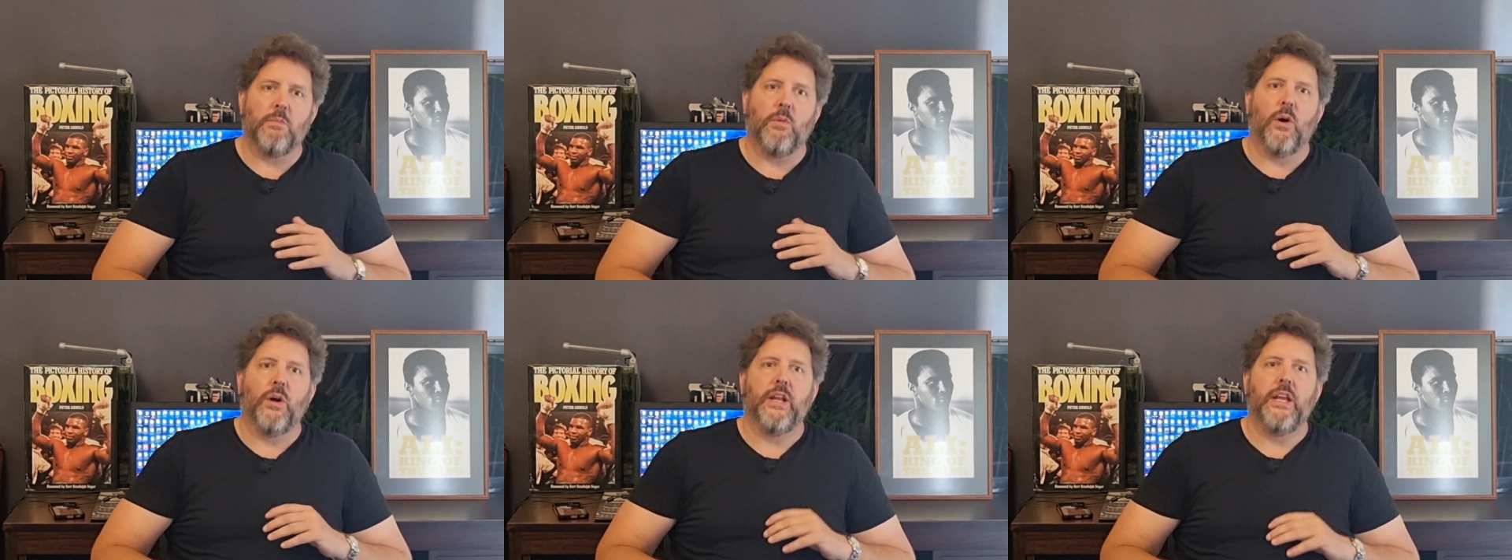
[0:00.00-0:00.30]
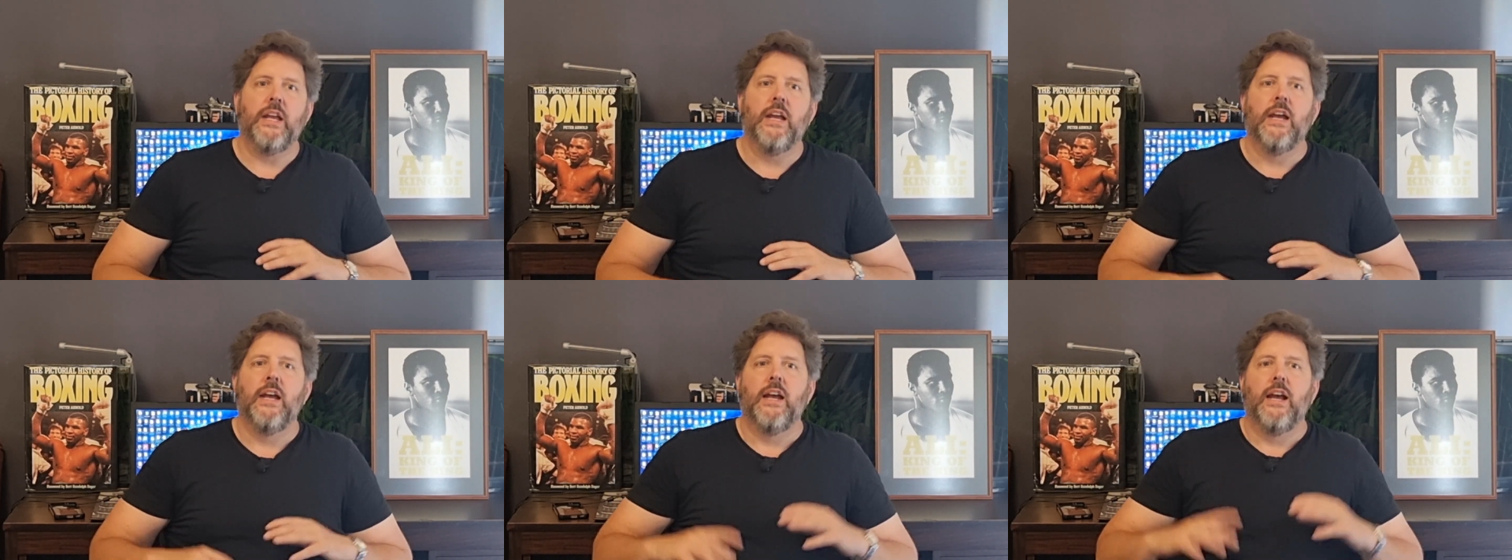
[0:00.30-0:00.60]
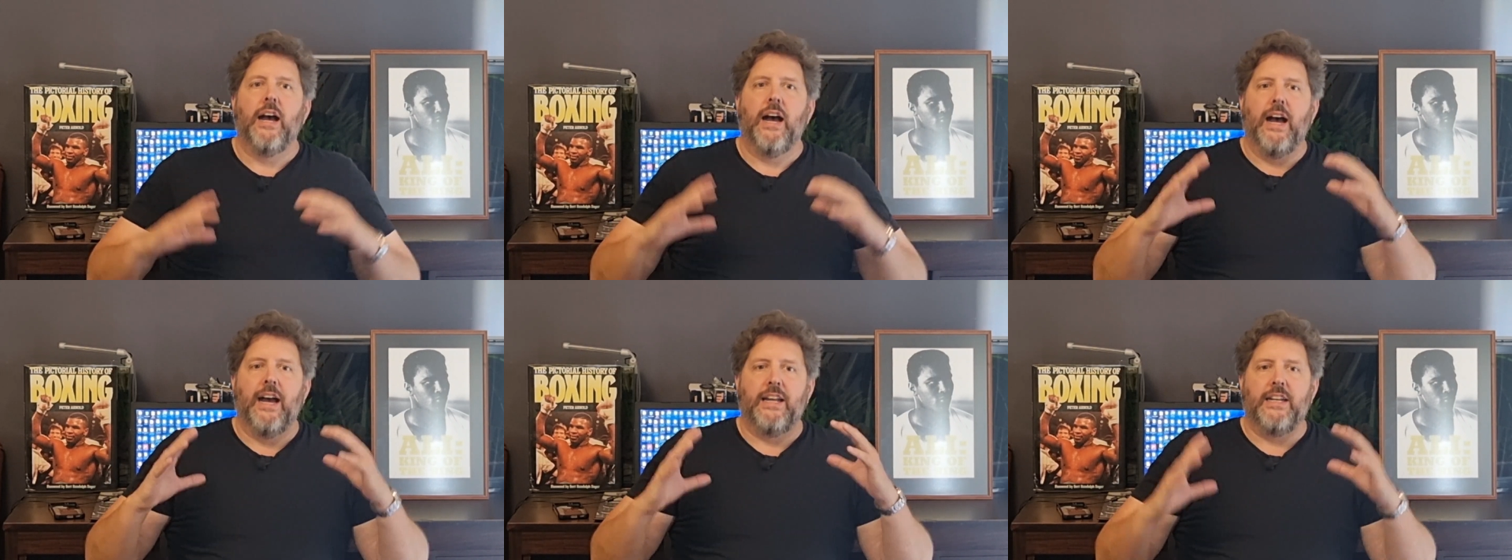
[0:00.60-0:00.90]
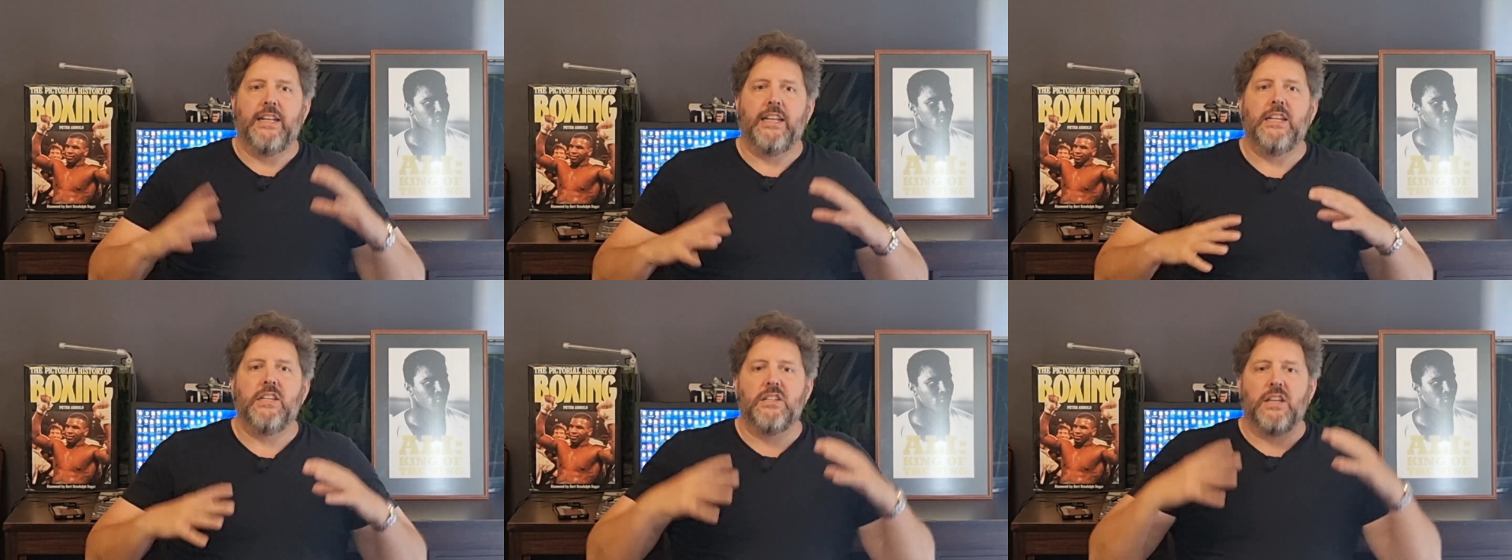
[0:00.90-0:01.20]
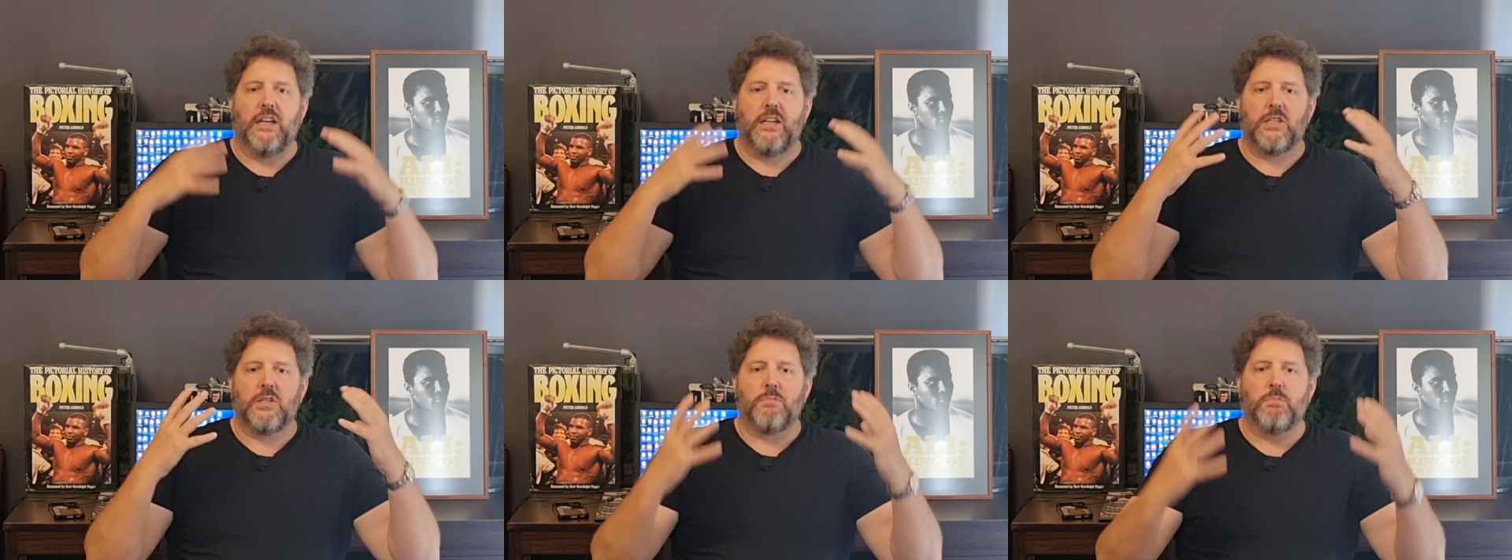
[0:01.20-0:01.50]
body, and he's
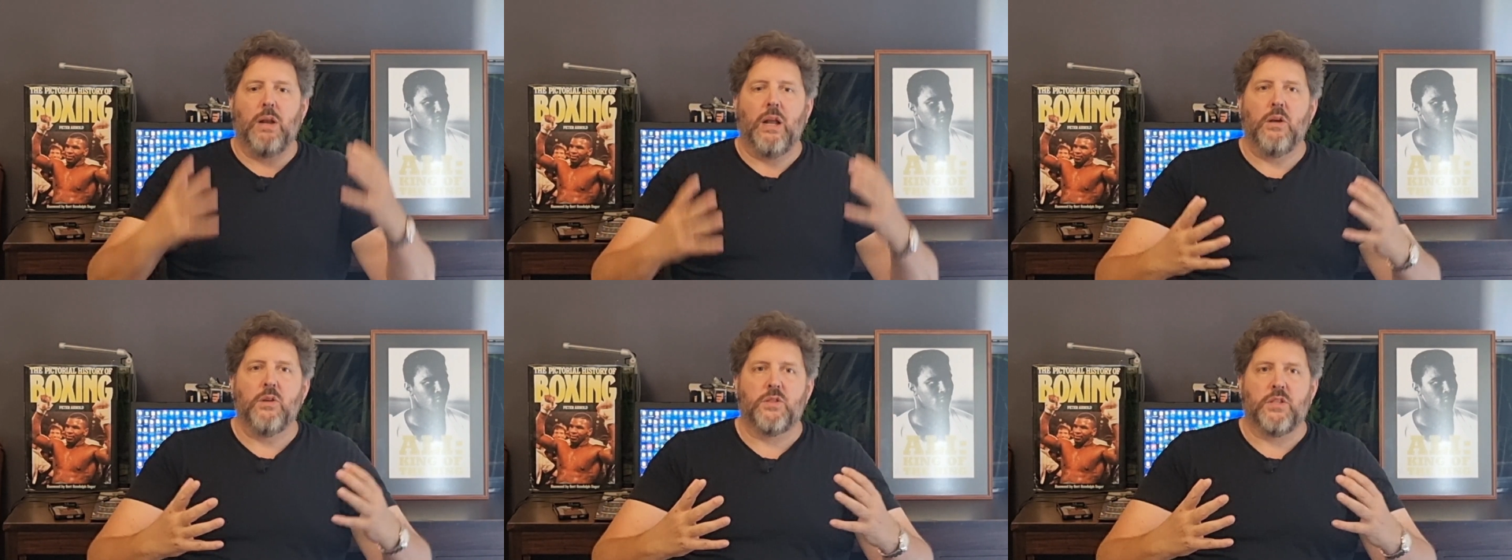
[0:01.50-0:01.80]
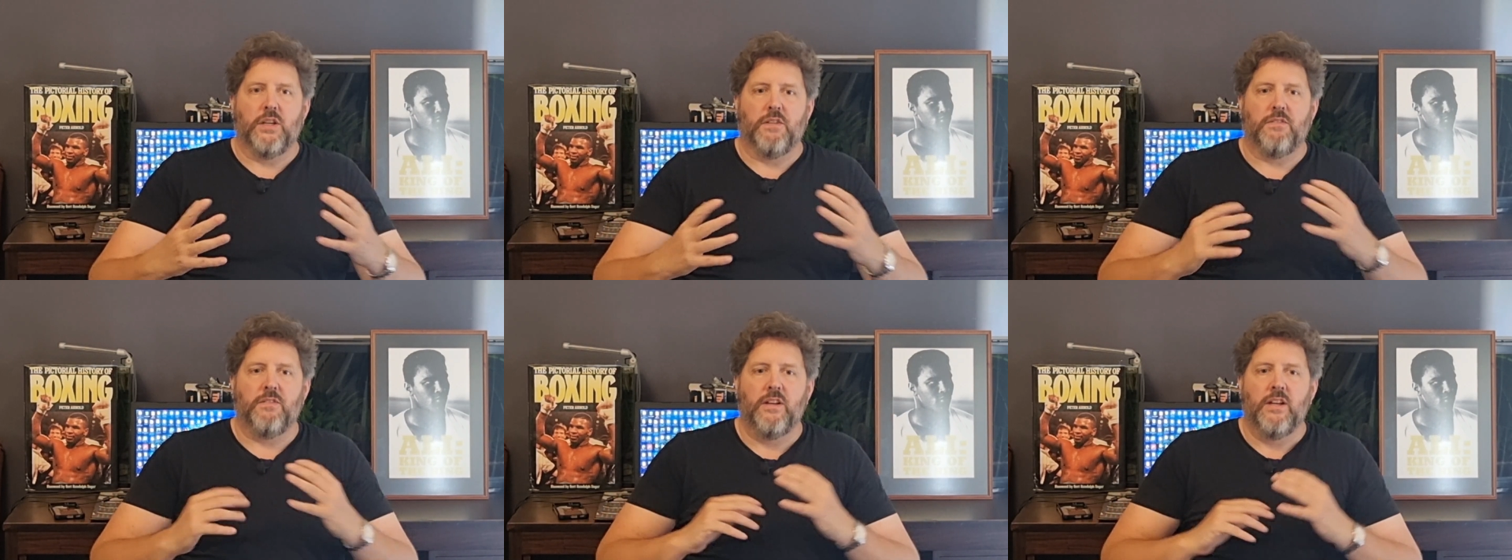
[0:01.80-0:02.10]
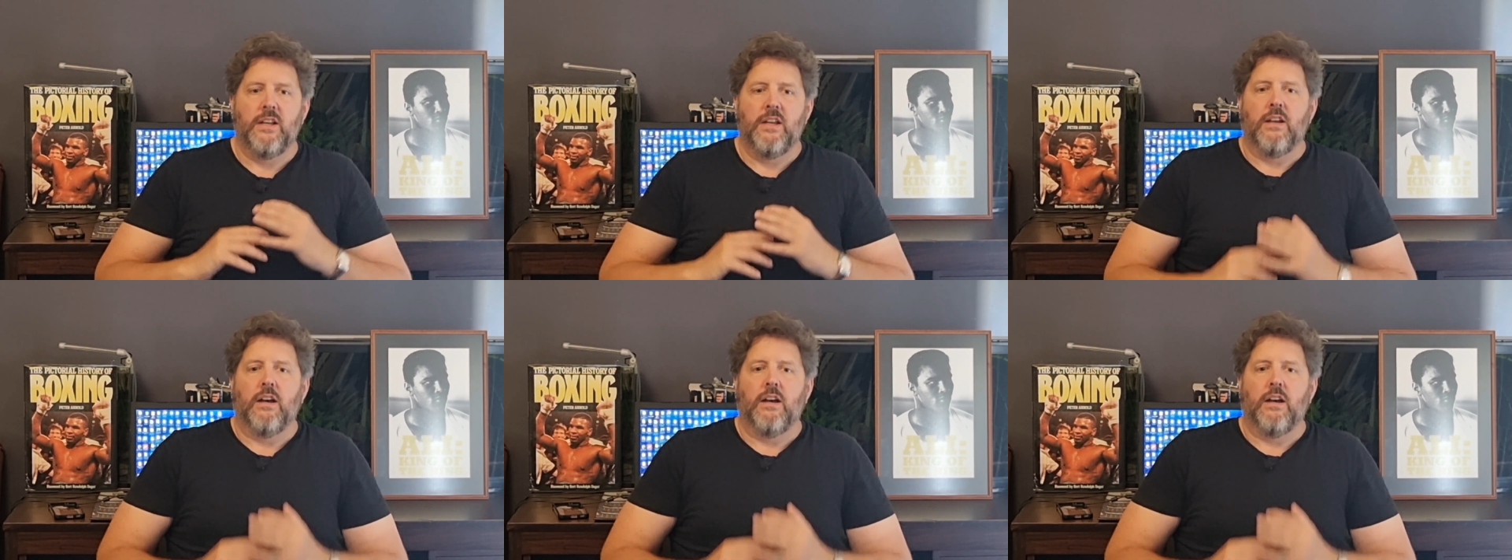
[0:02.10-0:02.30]
explosive.